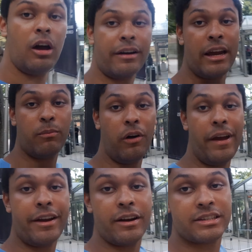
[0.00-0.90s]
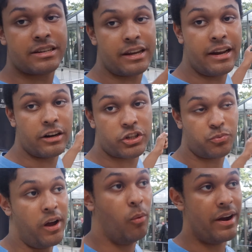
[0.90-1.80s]
okay, well there you go. It says it in English as
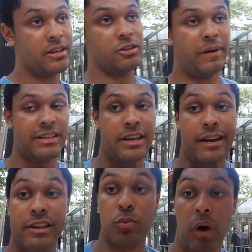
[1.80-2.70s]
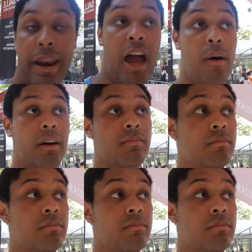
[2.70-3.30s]
well. Waiting time to buy tickets, one hour.